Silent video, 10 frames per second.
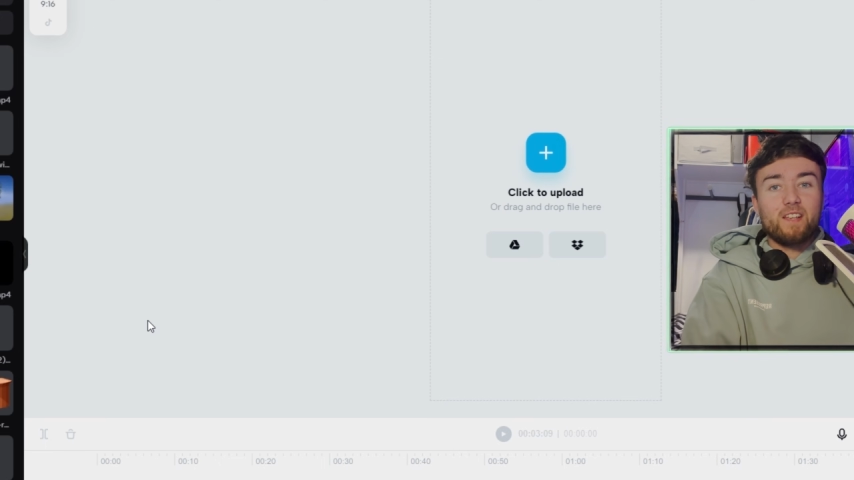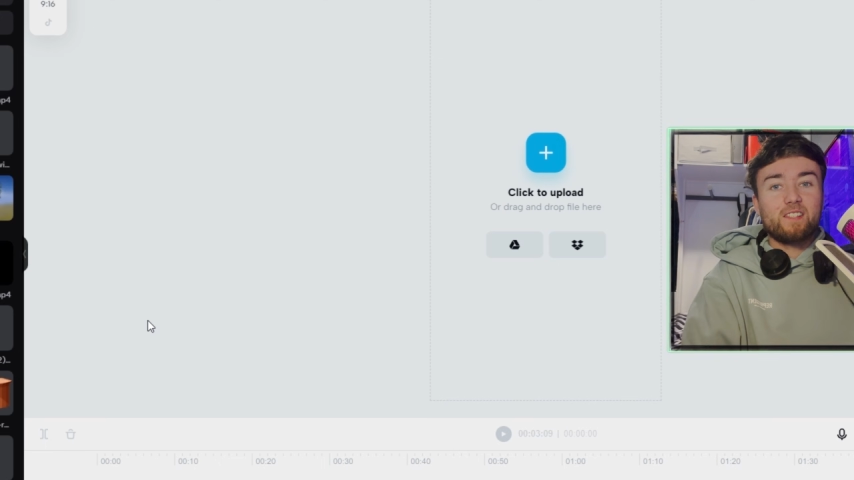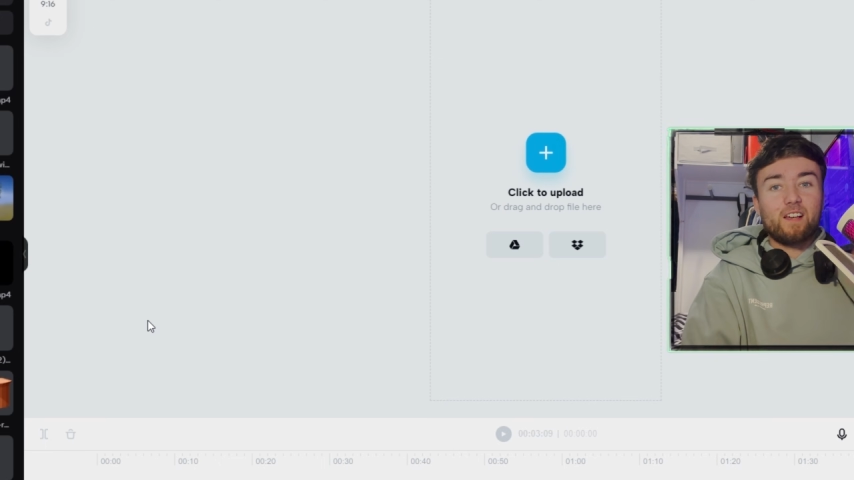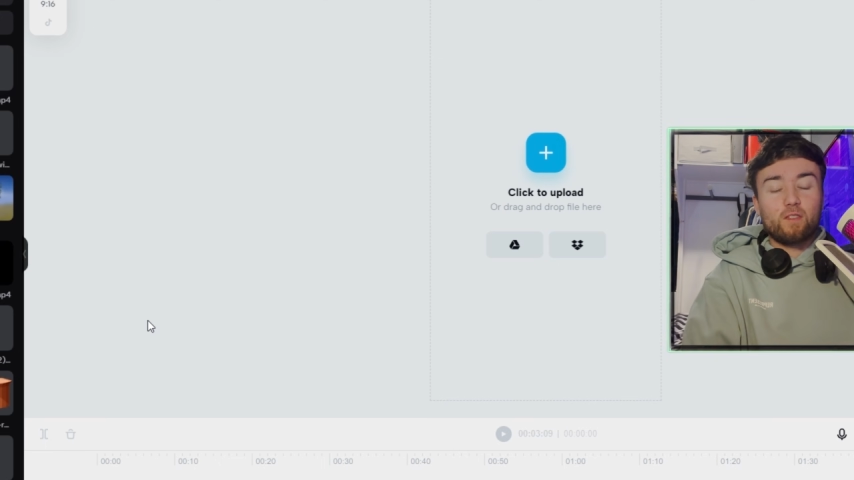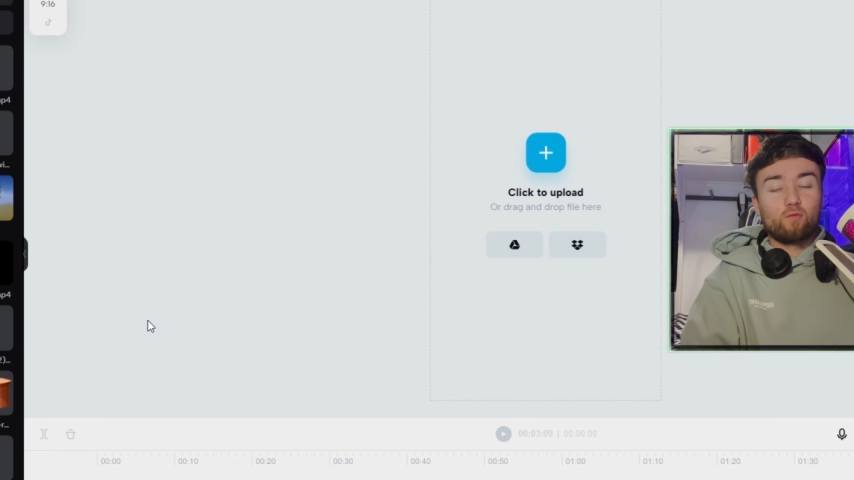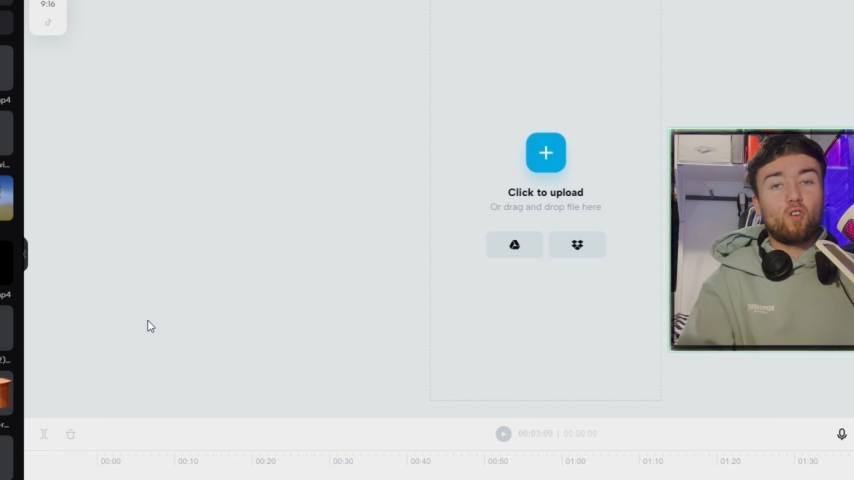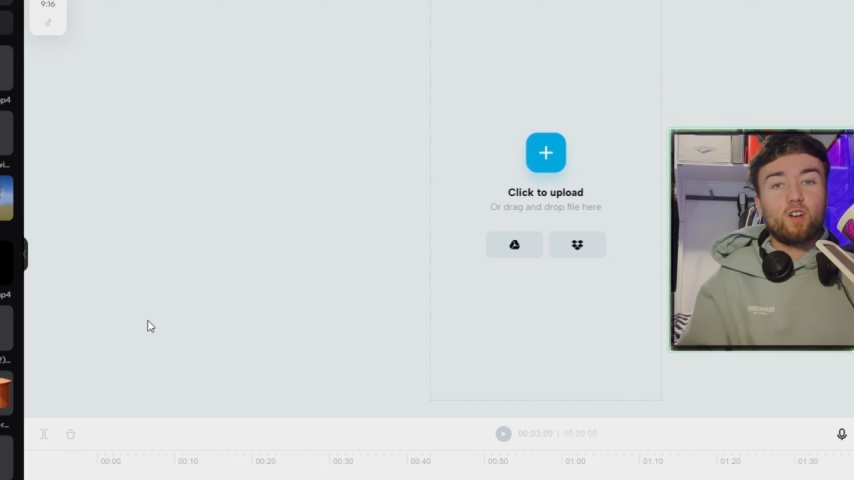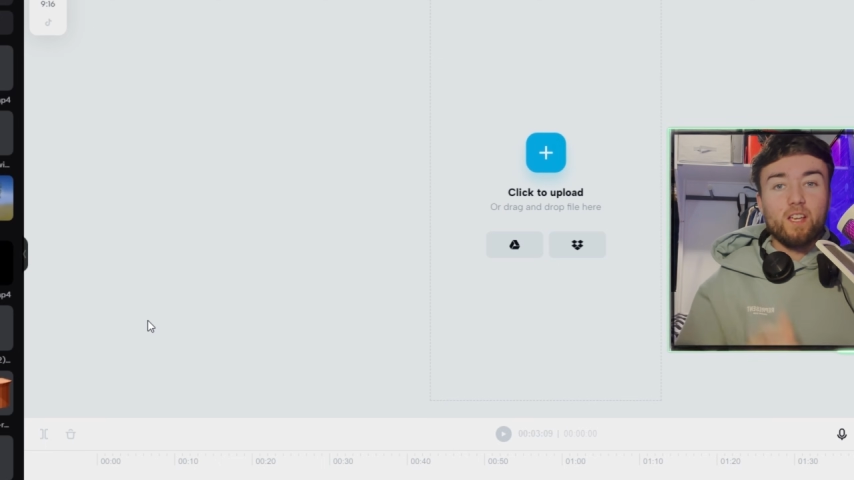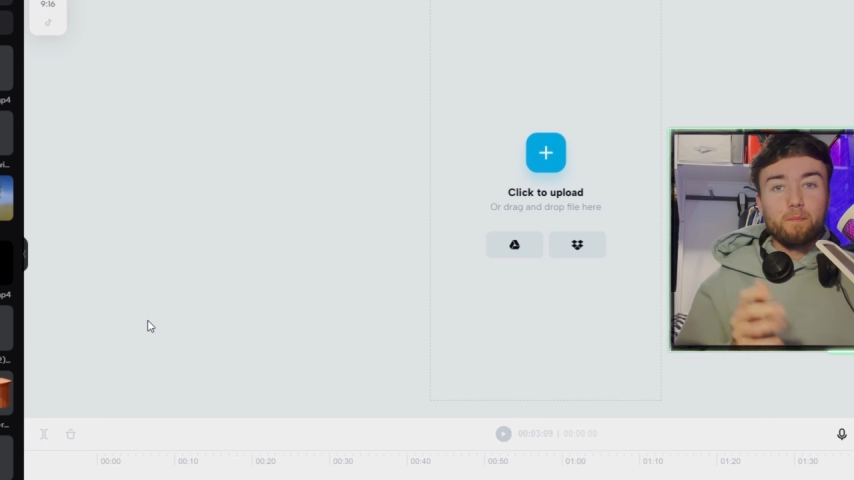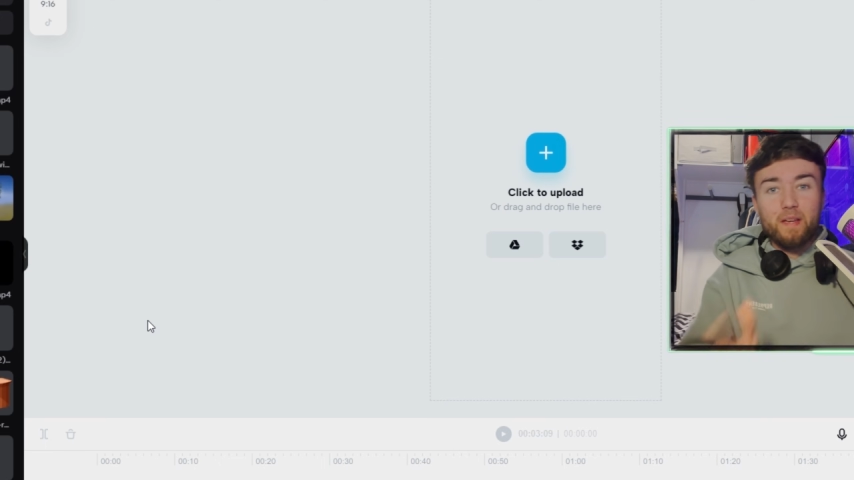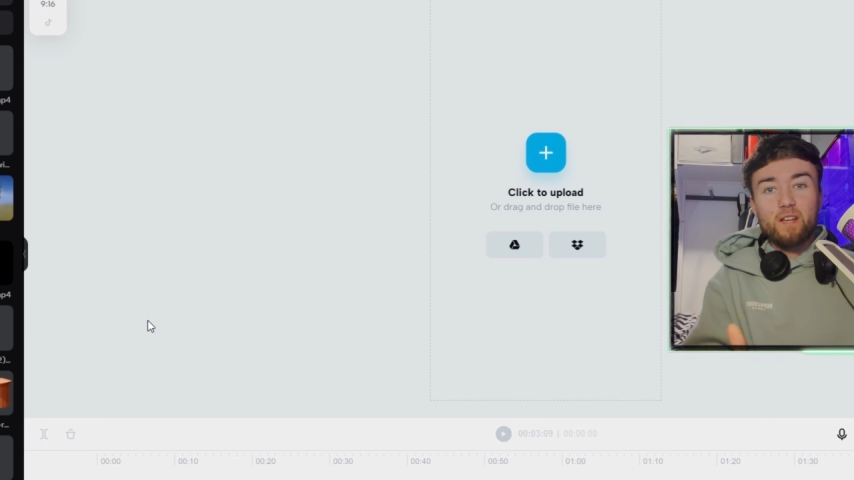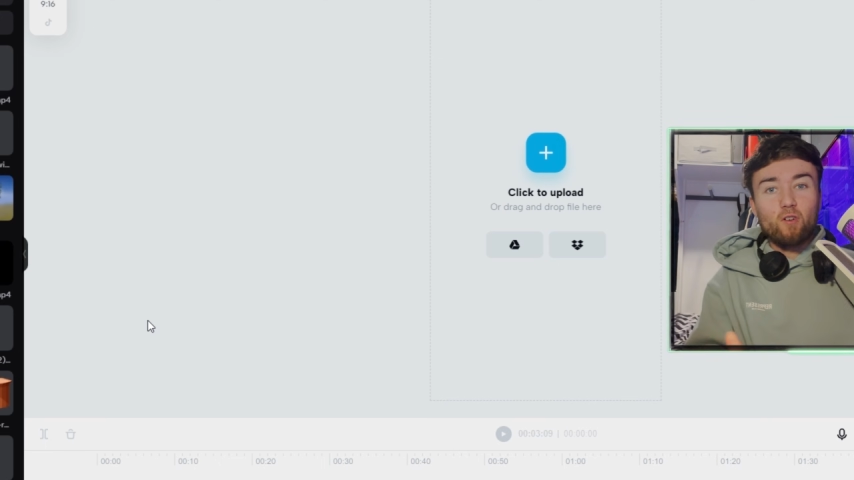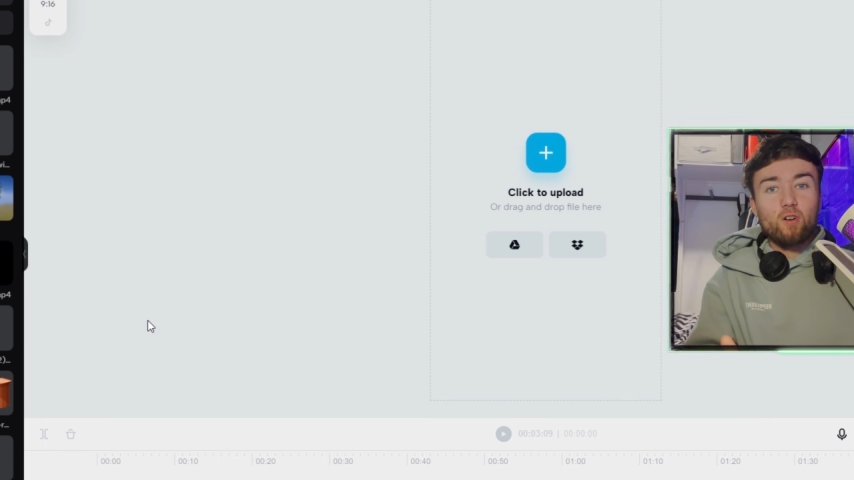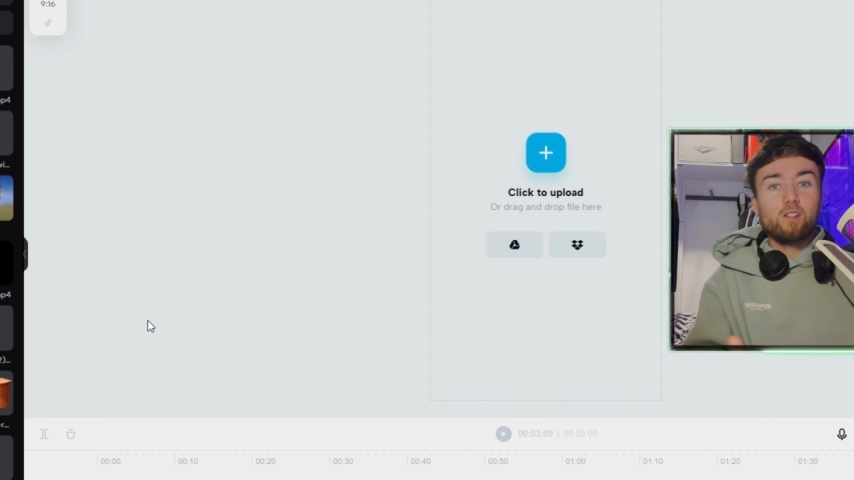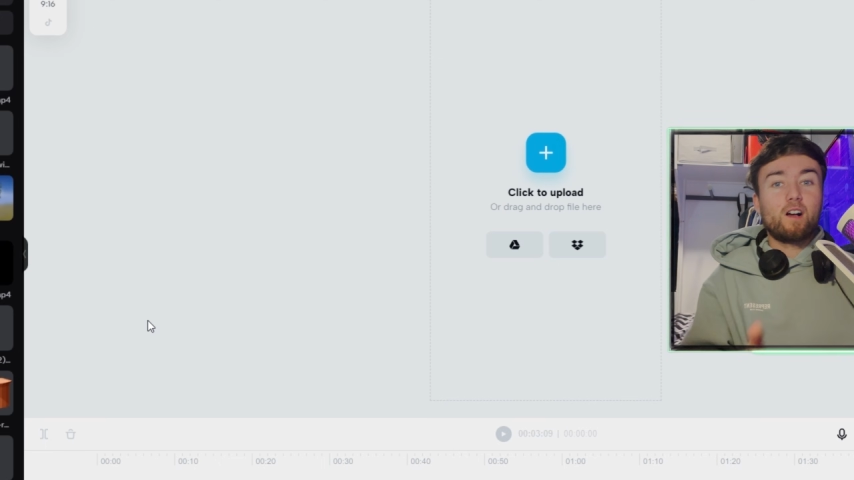is like the Rocky
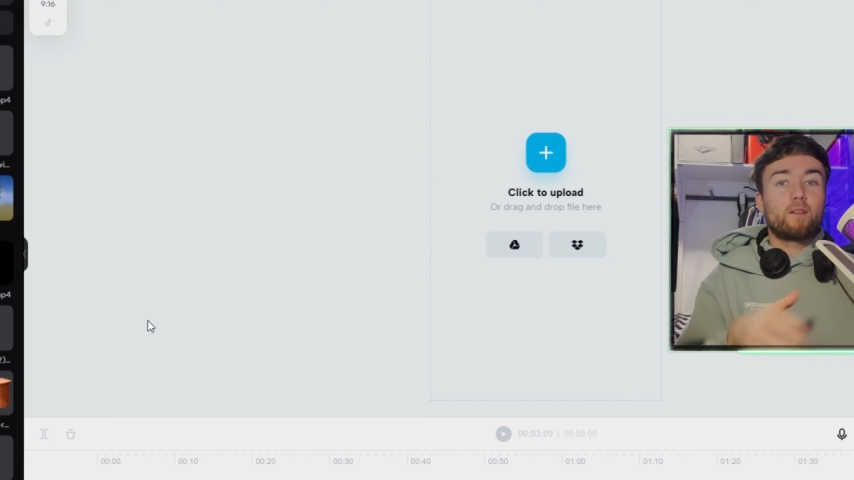B-roll,